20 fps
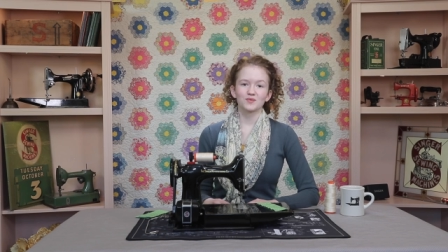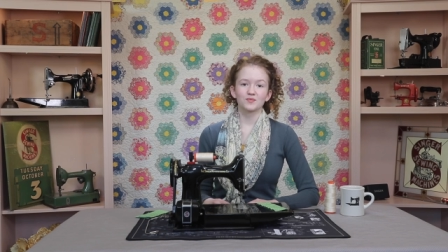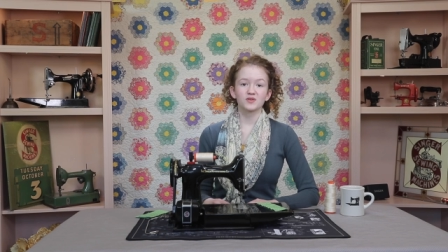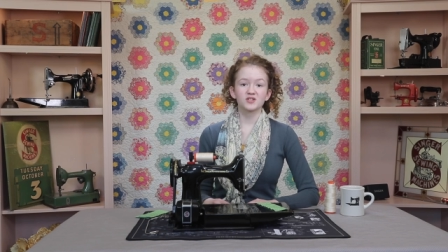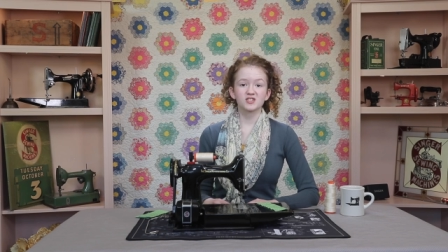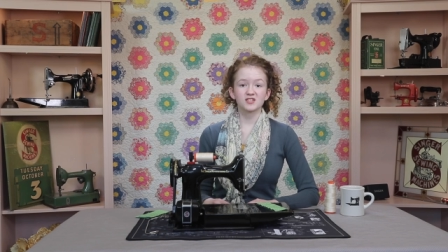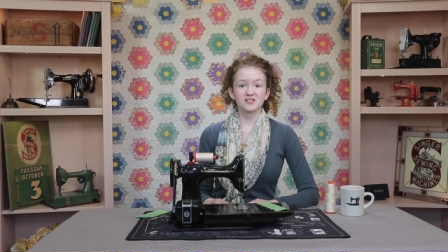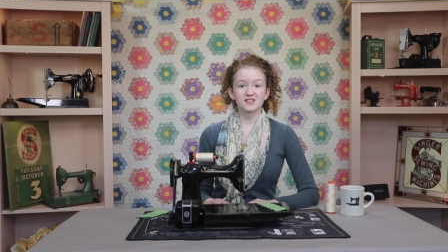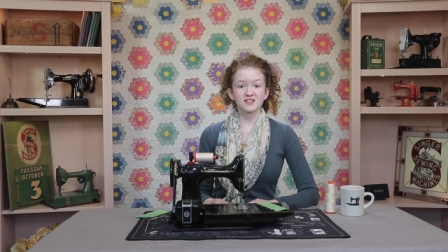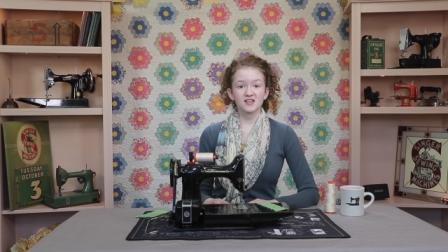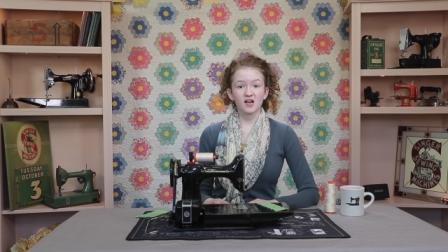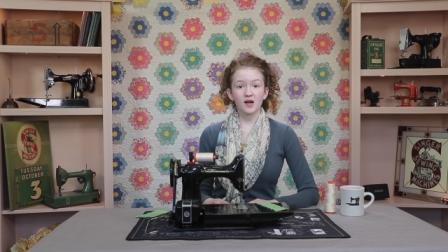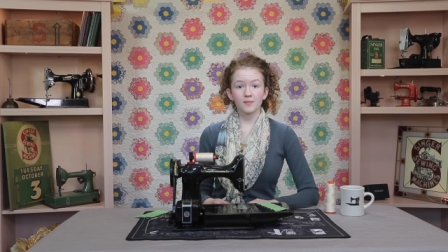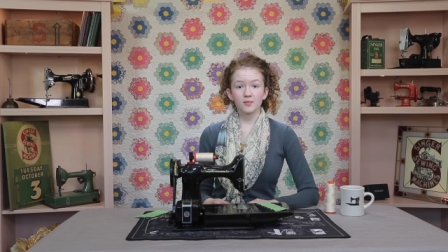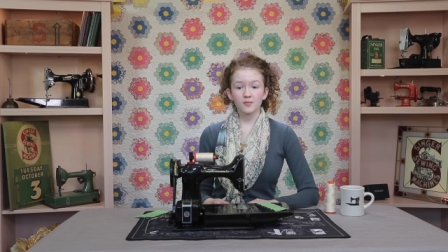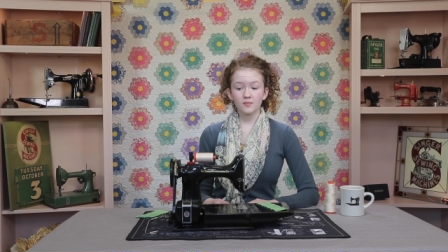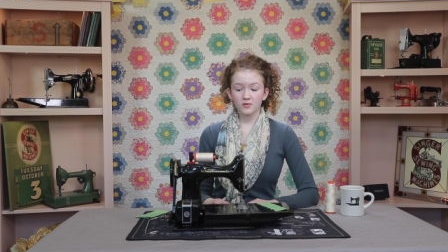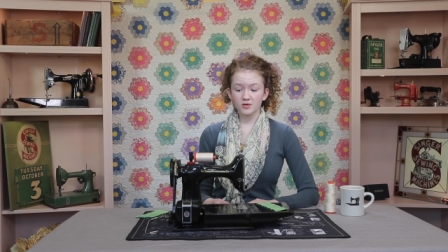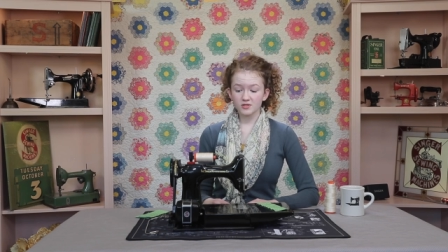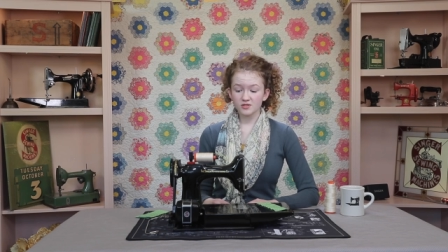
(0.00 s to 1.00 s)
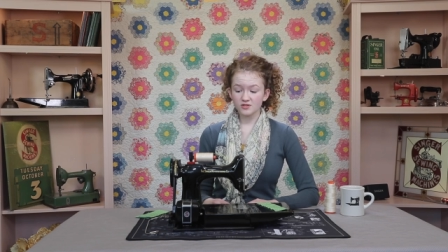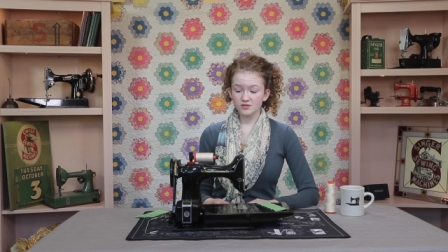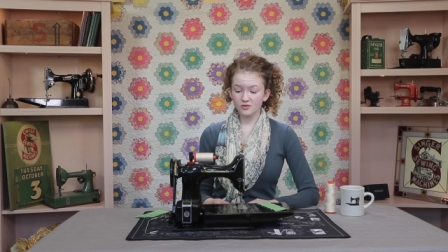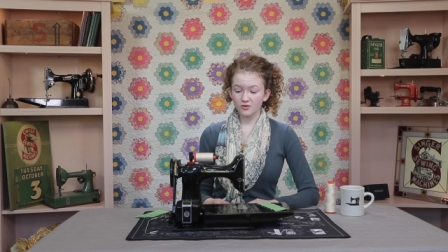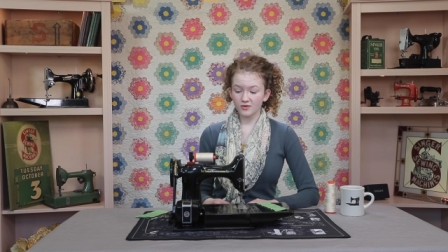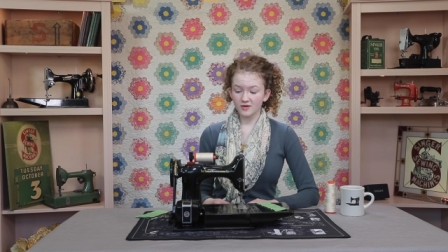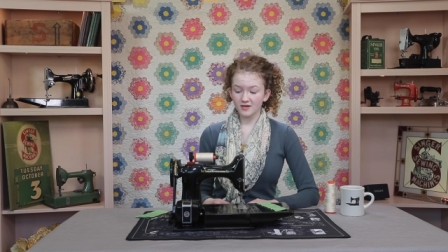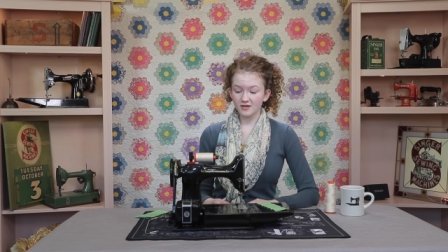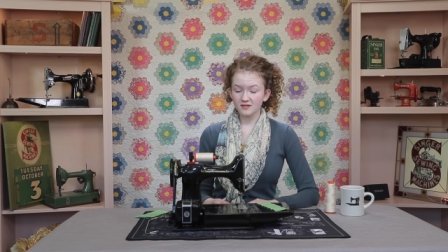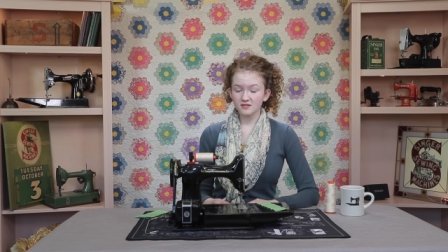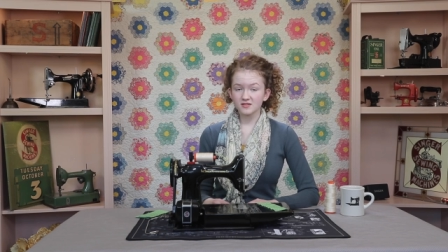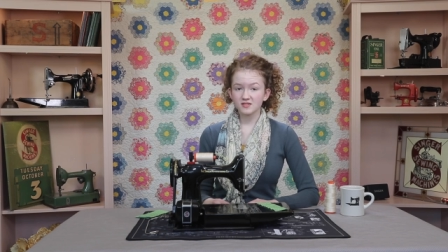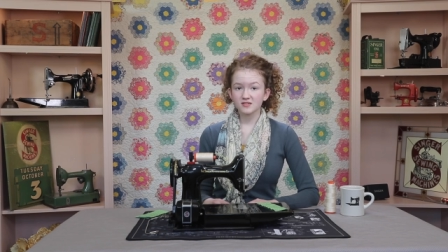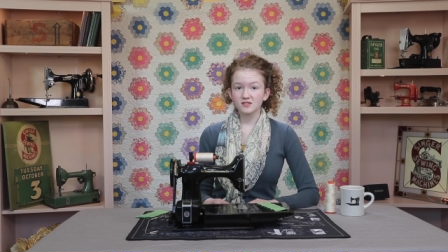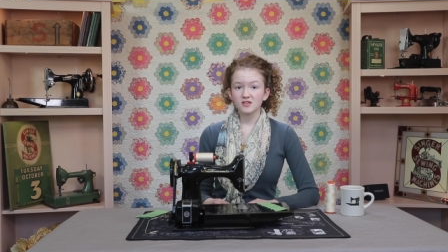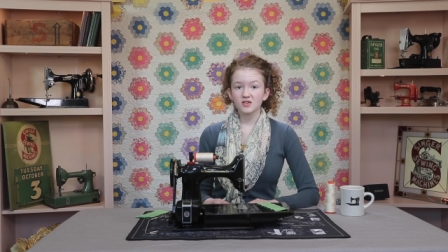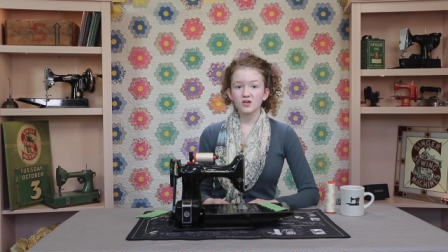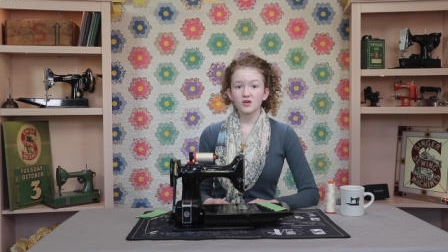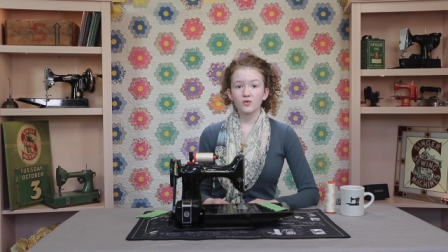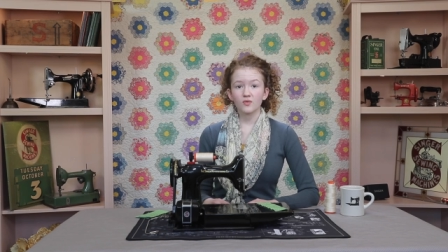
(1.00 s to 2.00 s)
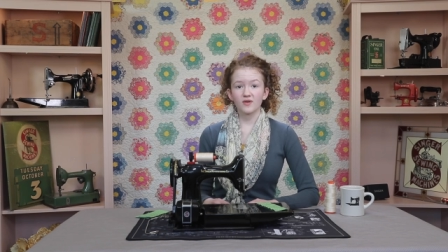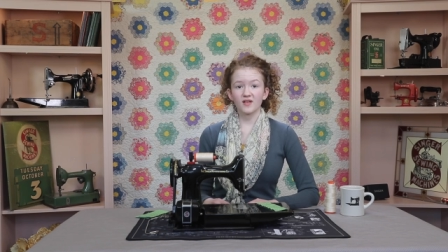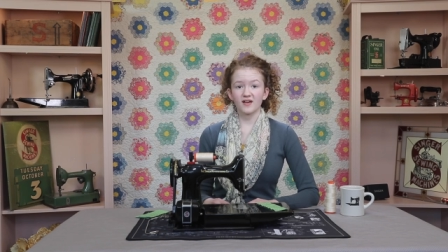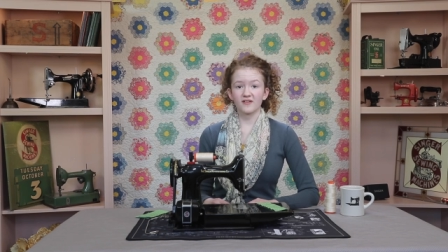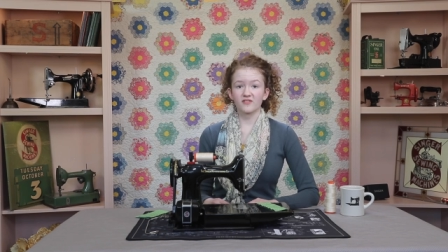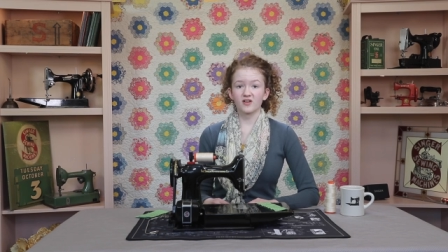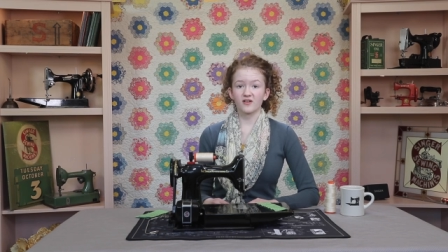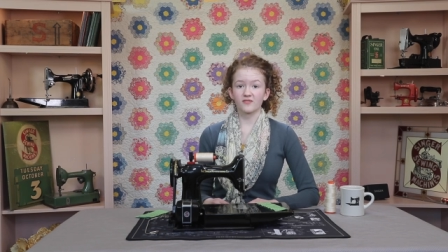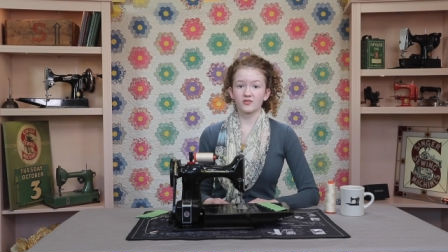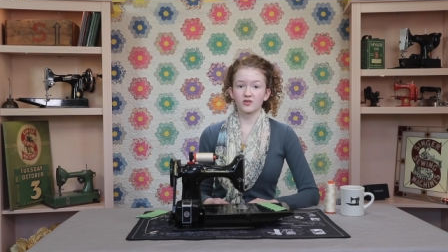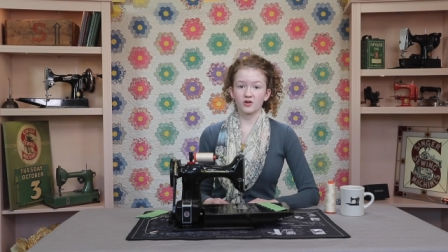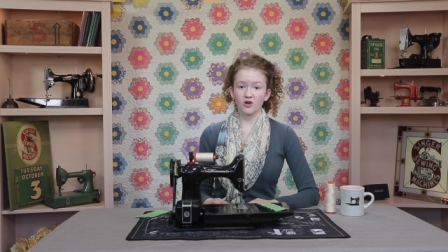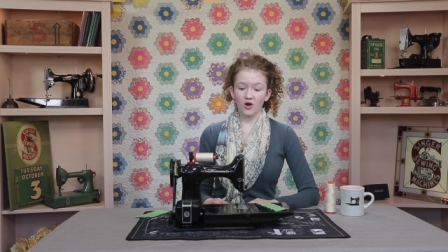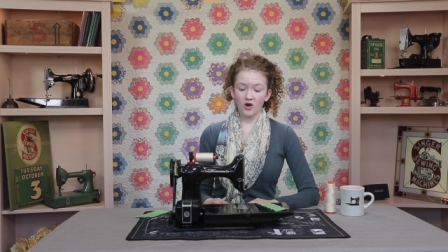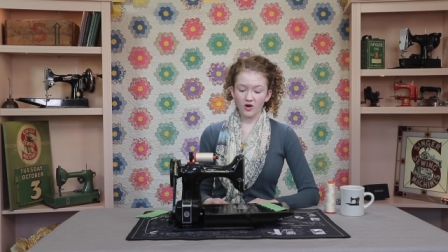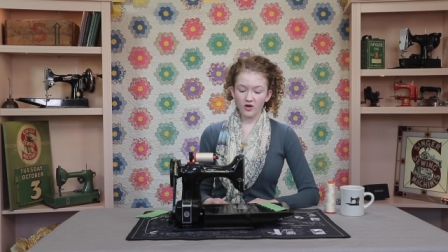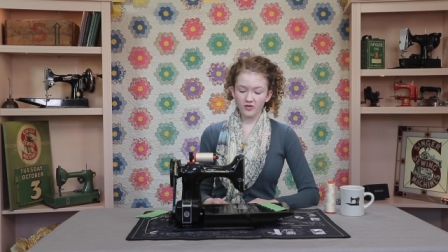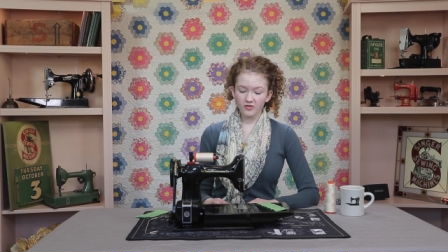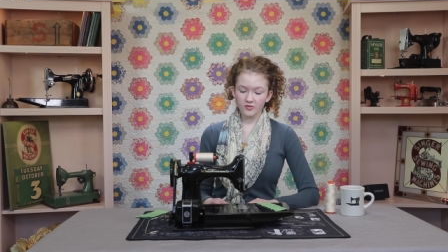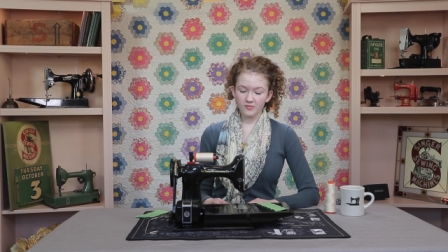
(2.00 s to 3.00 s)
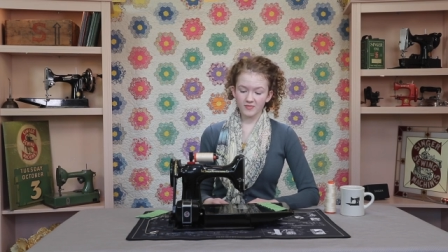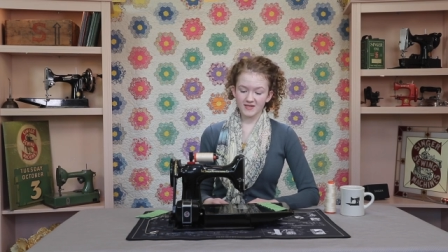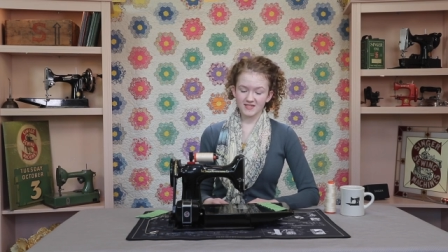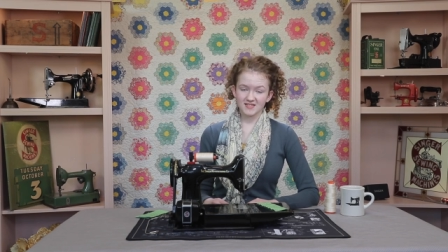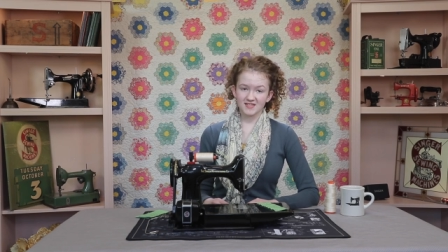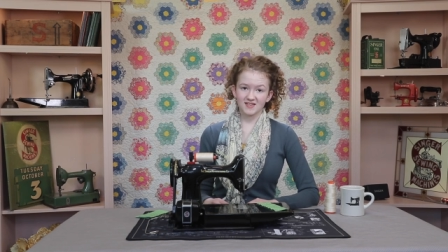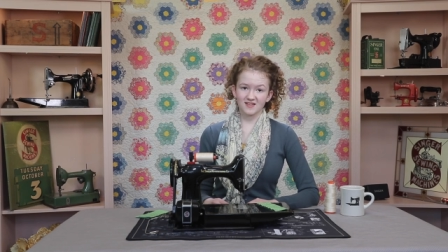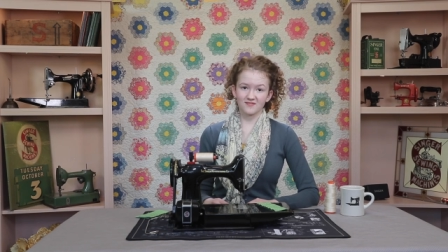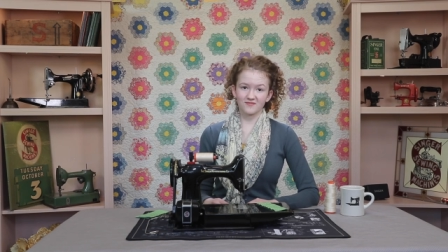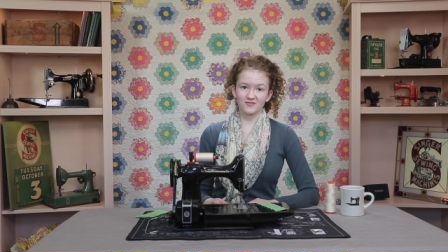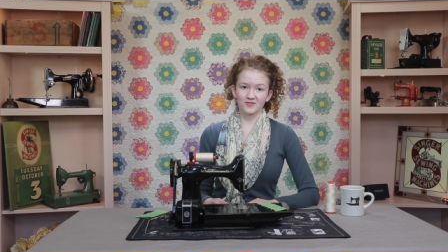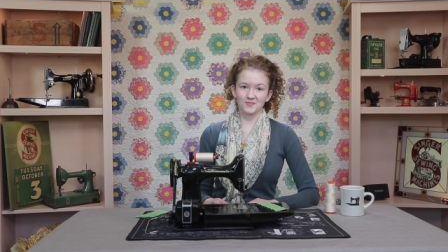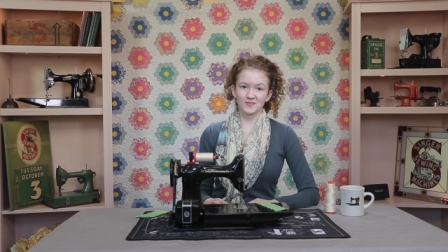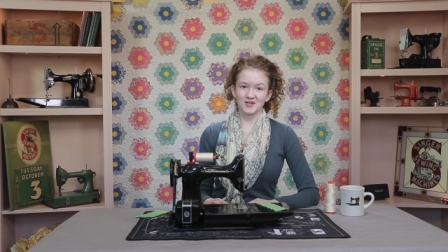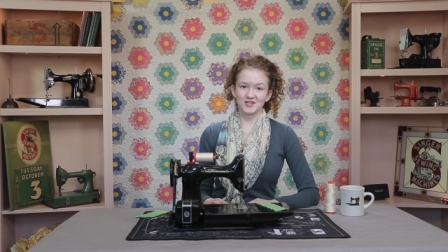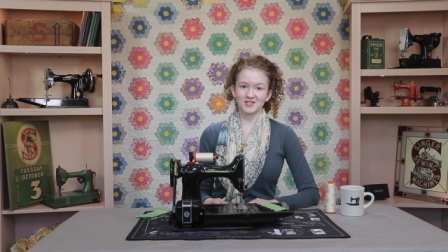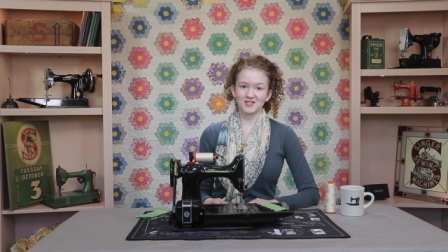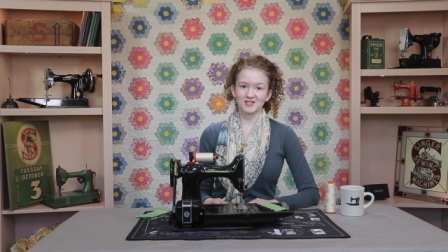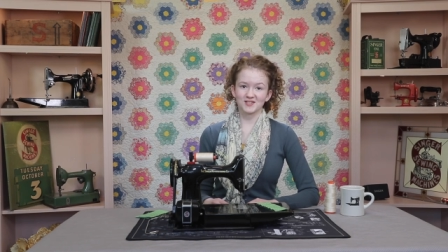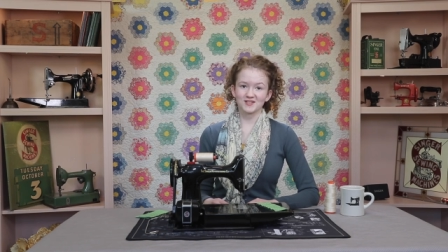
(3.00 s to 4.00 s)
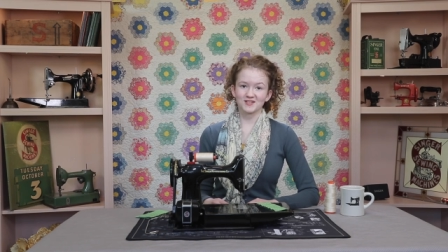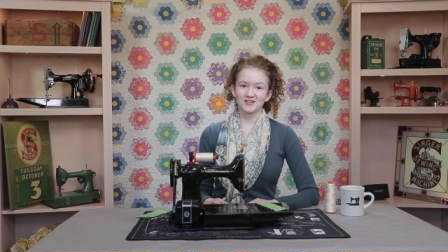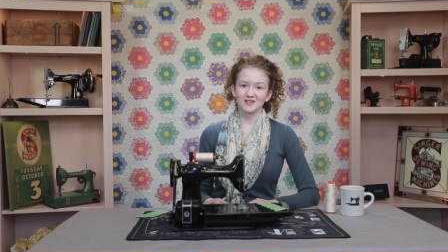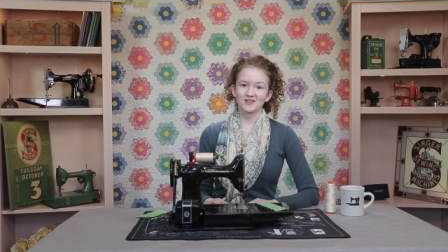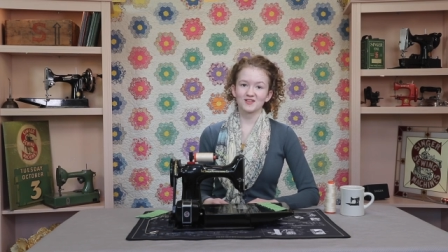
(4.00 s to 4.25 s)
With just a couple more tutorials, will have covered all the basic information